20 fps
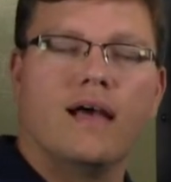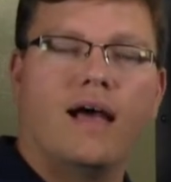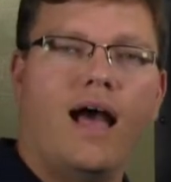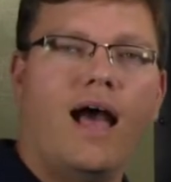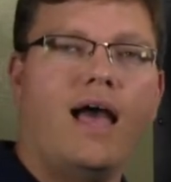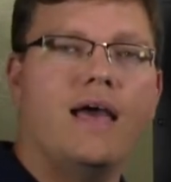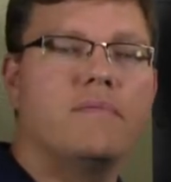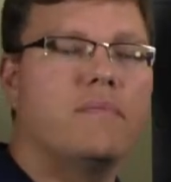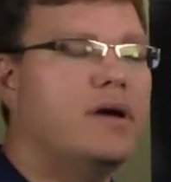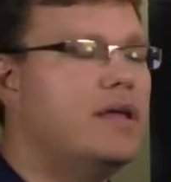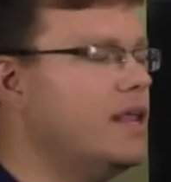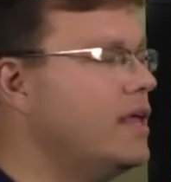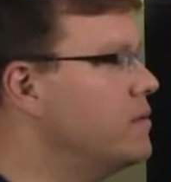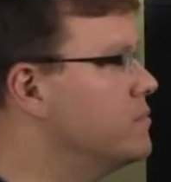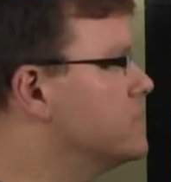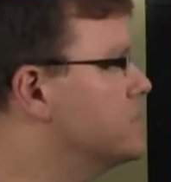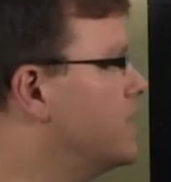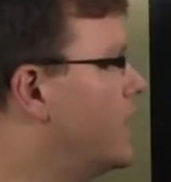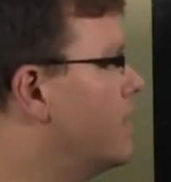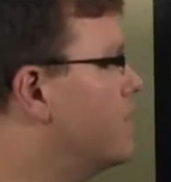Hi, my
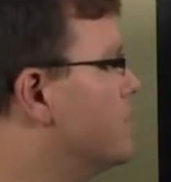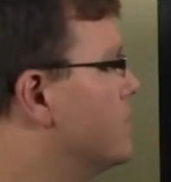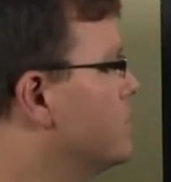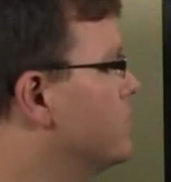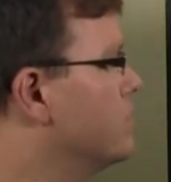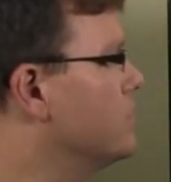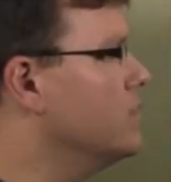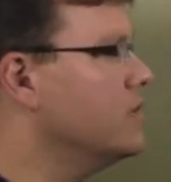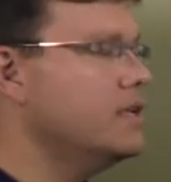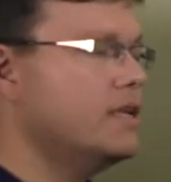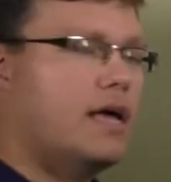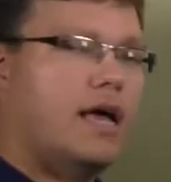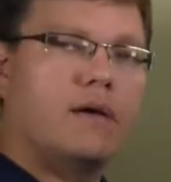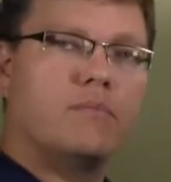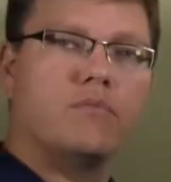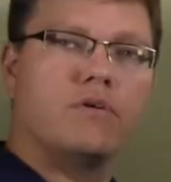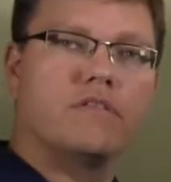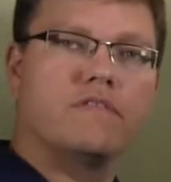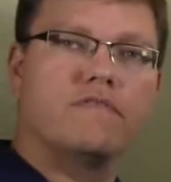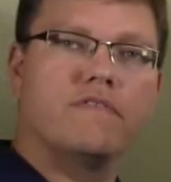name is David Newland.
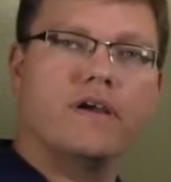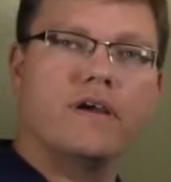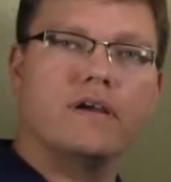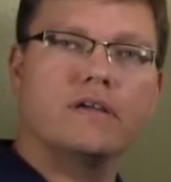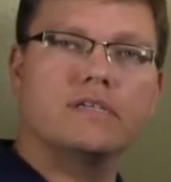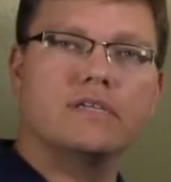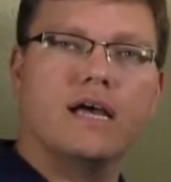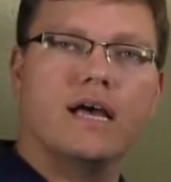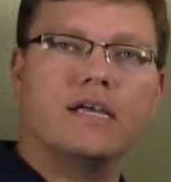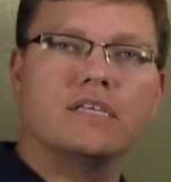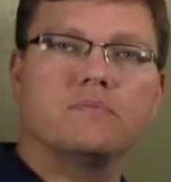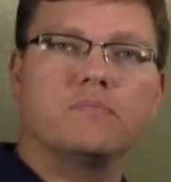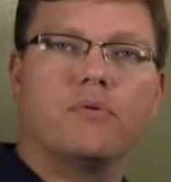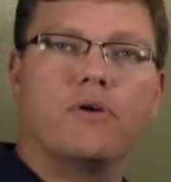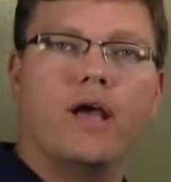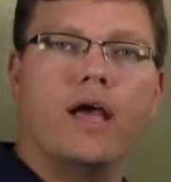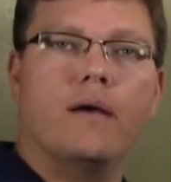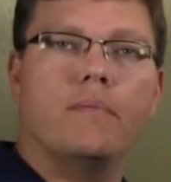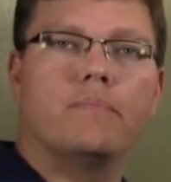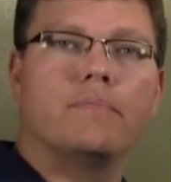I'm with Veritas
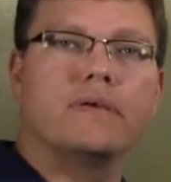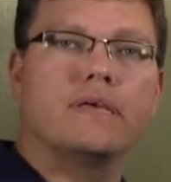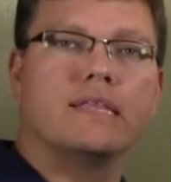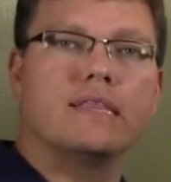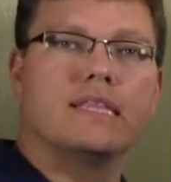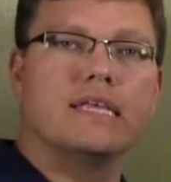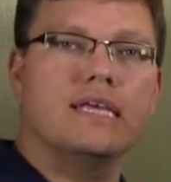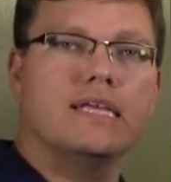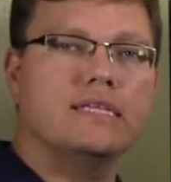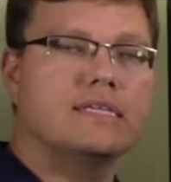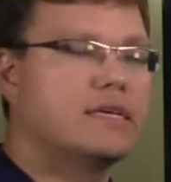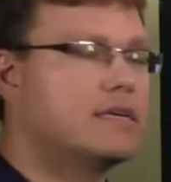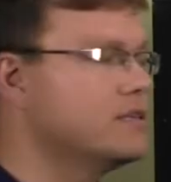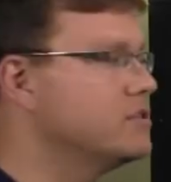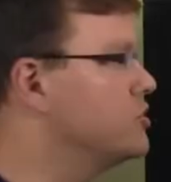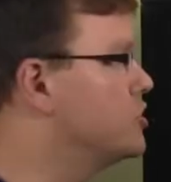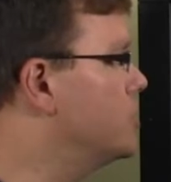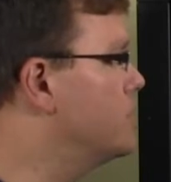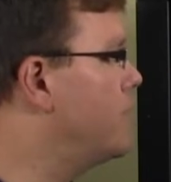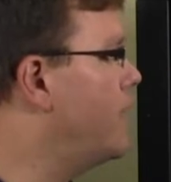Prep Elite
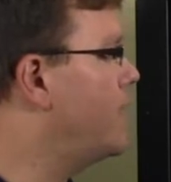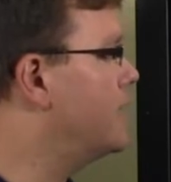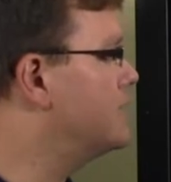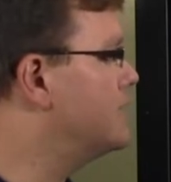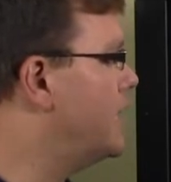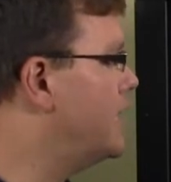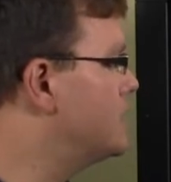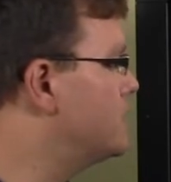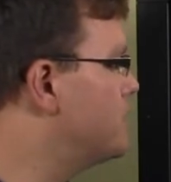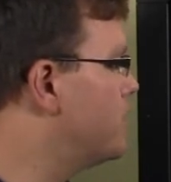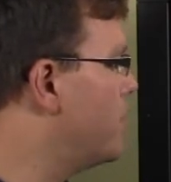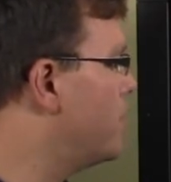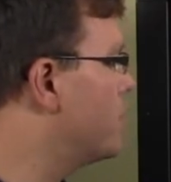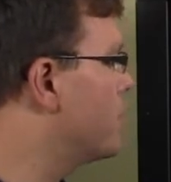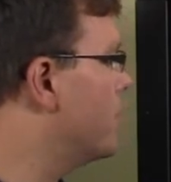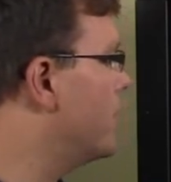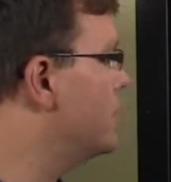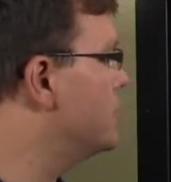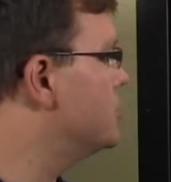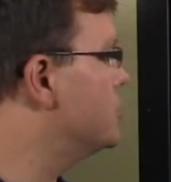GMAT Test
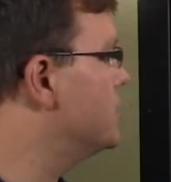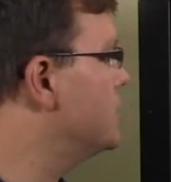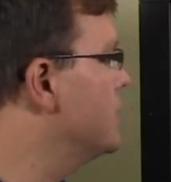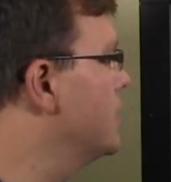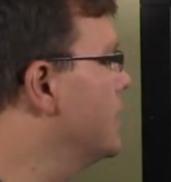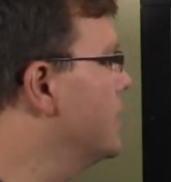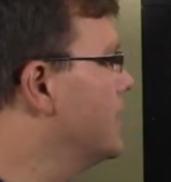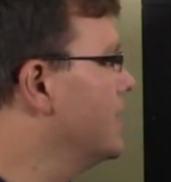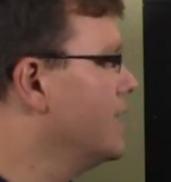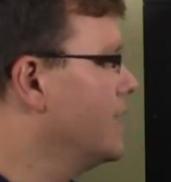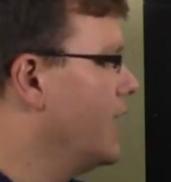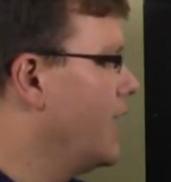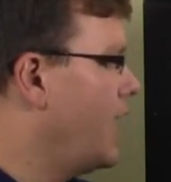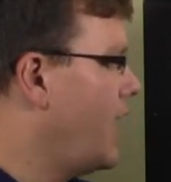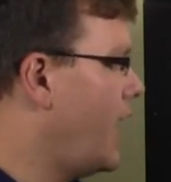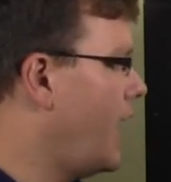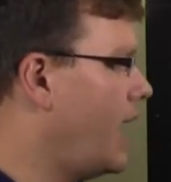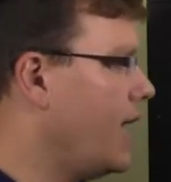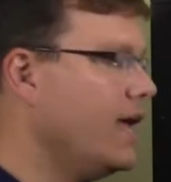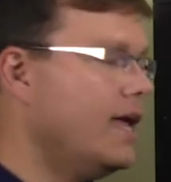Preparation,
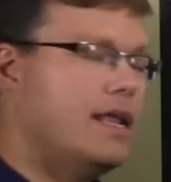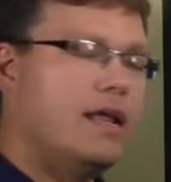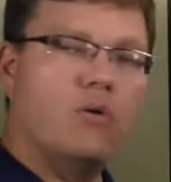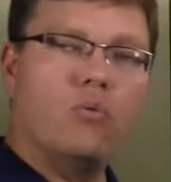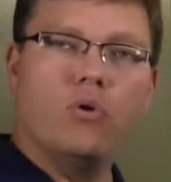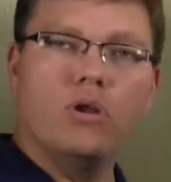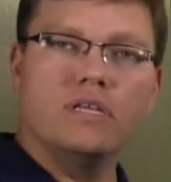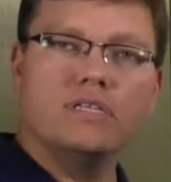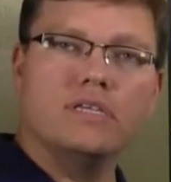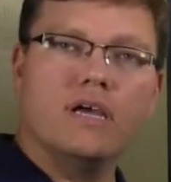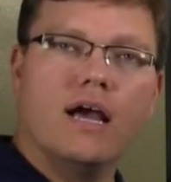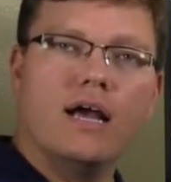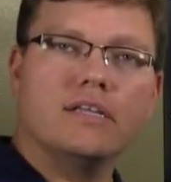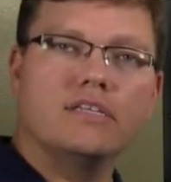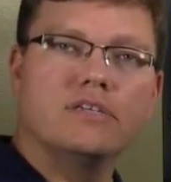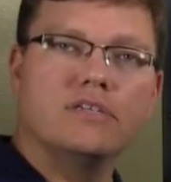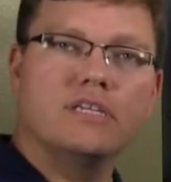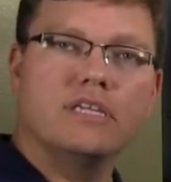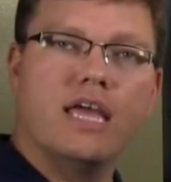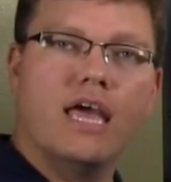and I want to talk
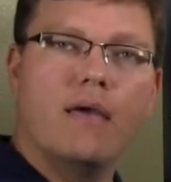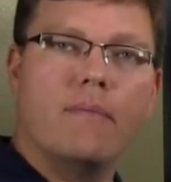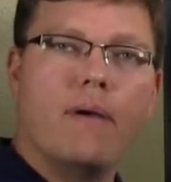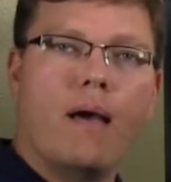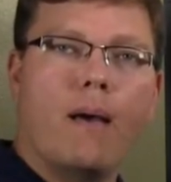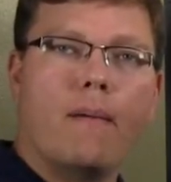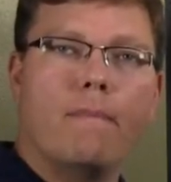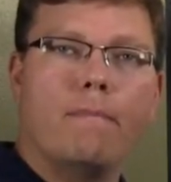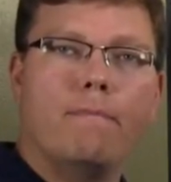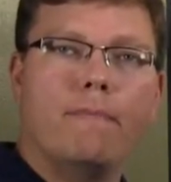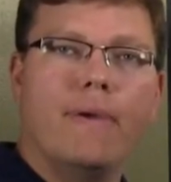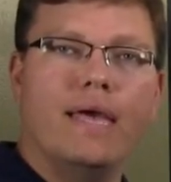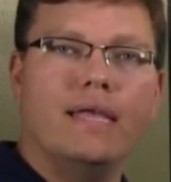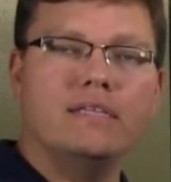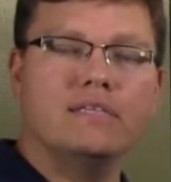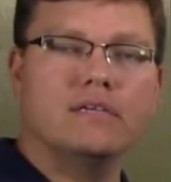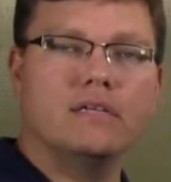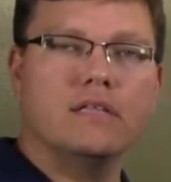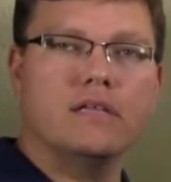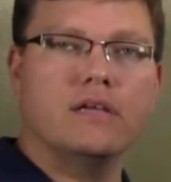to you today about
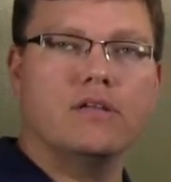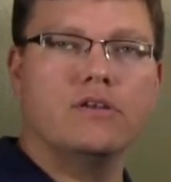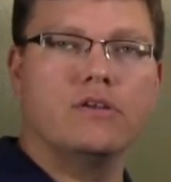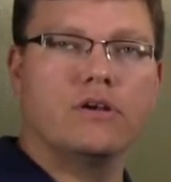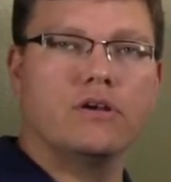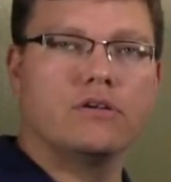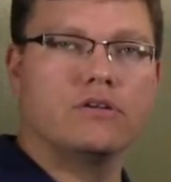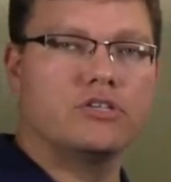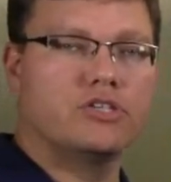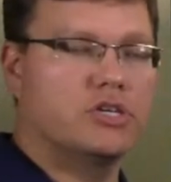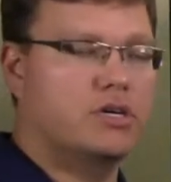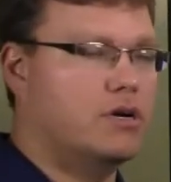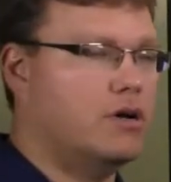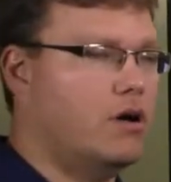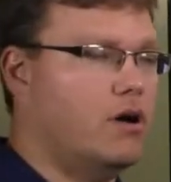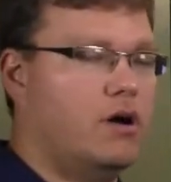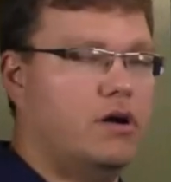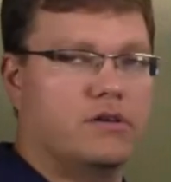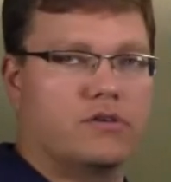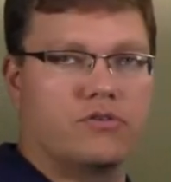mental inertia
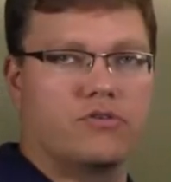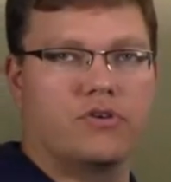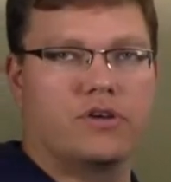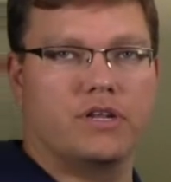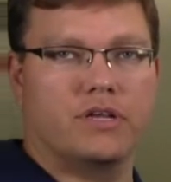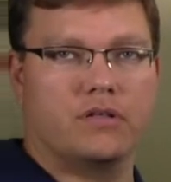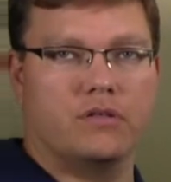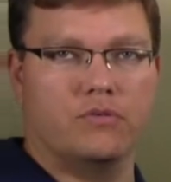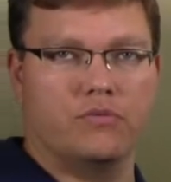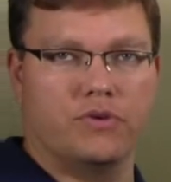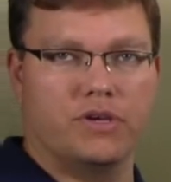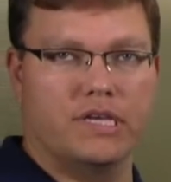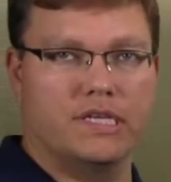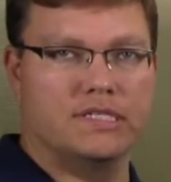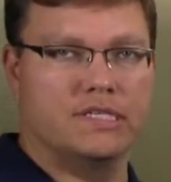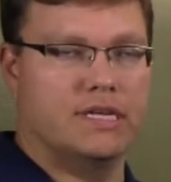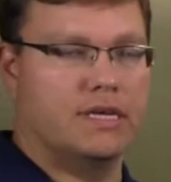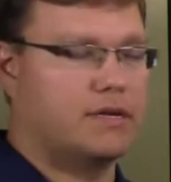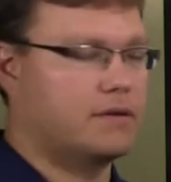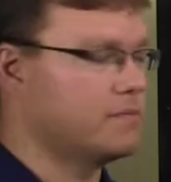on critical
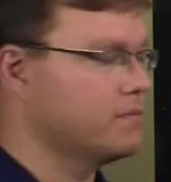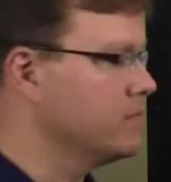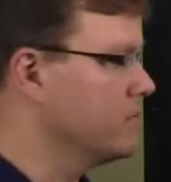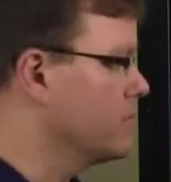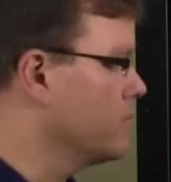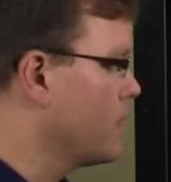reasoning.